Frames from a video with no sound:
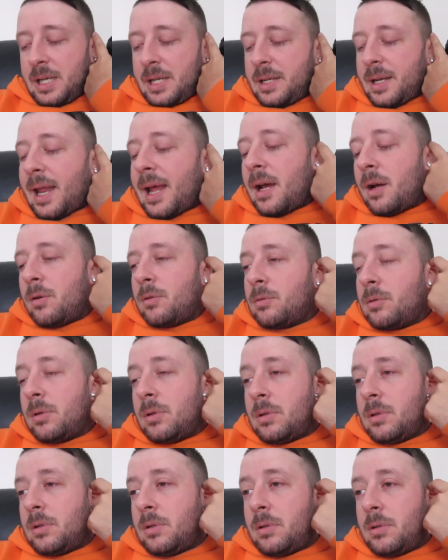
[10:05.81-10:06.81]
Now,
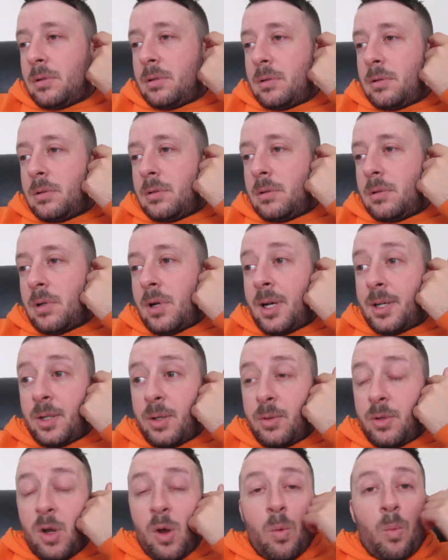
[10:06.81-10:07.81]
I
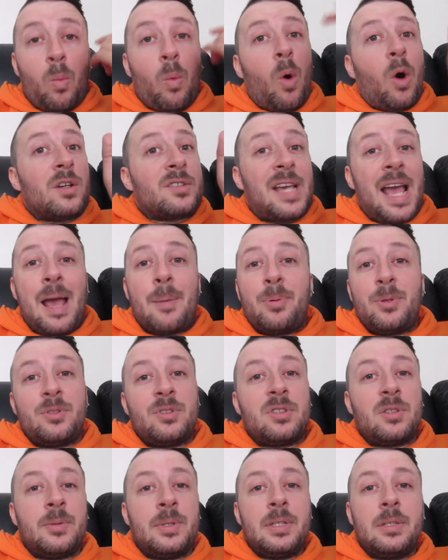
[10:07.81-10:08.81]
don't know what's happened
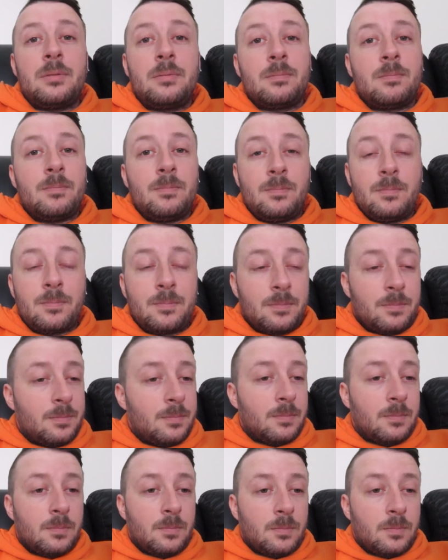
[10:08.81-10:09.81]
to it.
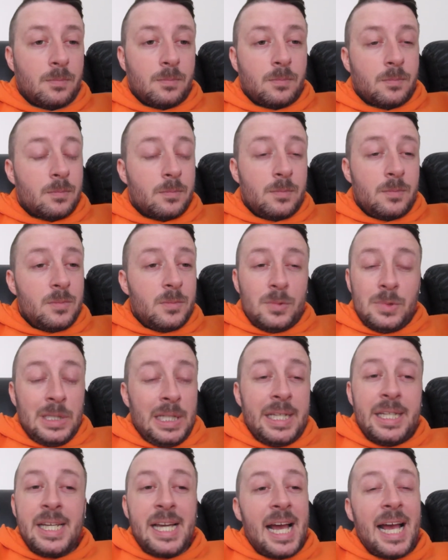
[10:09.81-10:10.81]

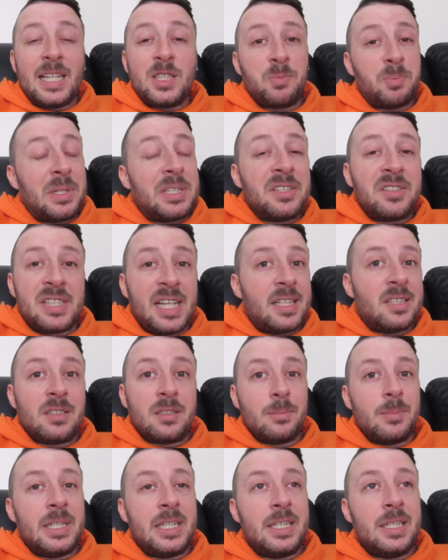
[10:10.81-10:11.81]
Yeah, it has been sent
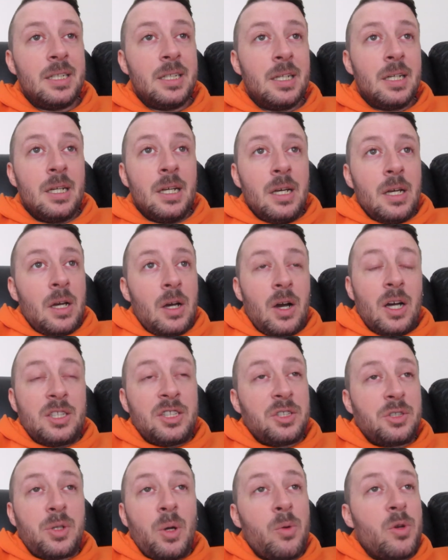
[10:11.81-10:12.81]
to me. I
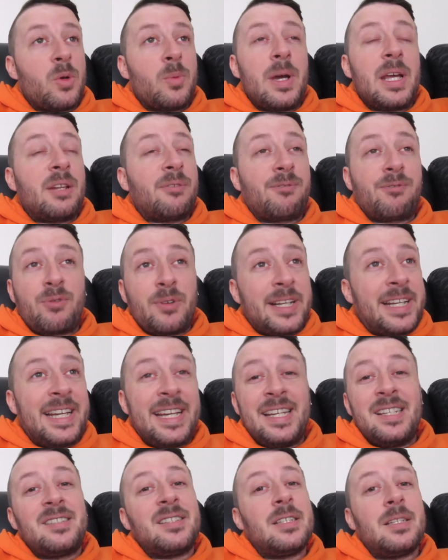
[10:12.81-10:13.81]
just don't know where the frick
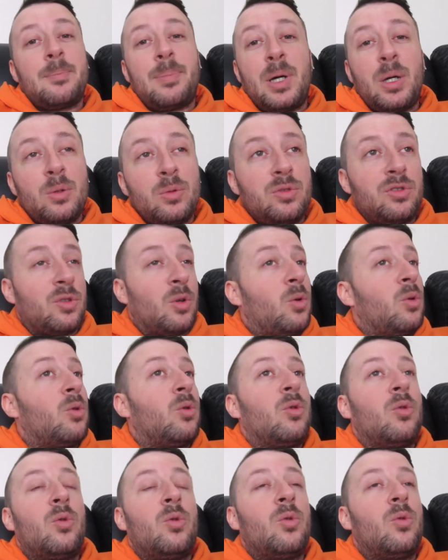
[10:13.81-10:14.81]
it is in the post
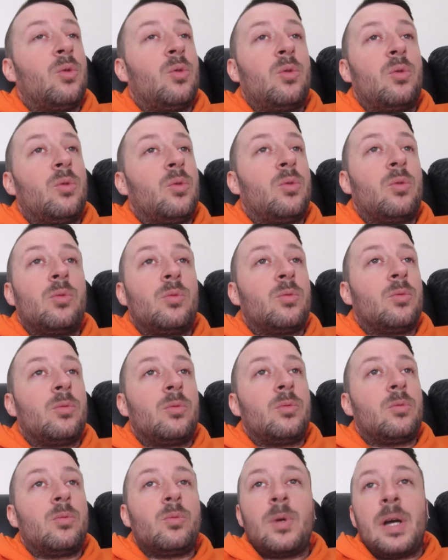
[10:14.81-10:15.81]
or
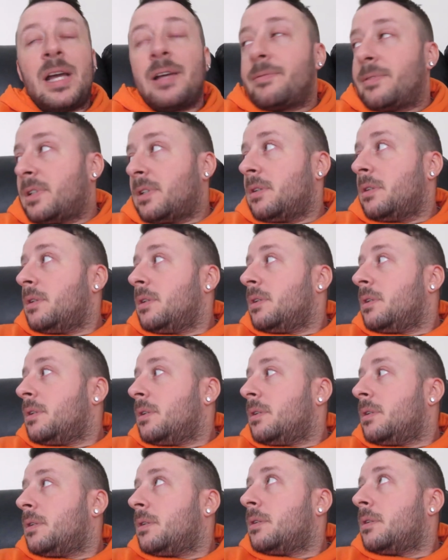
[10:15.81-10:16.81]
whatever.
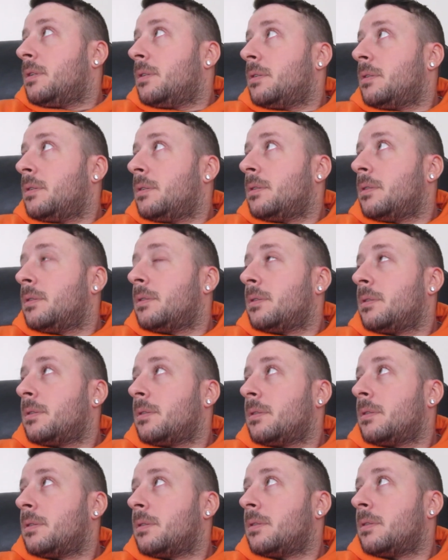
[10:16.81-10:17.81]
2019 or
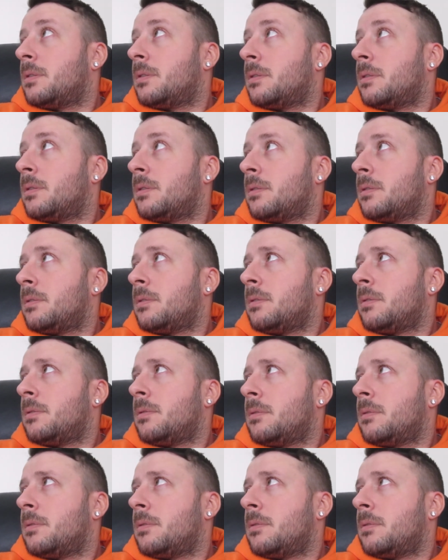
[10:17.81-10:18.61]
2020?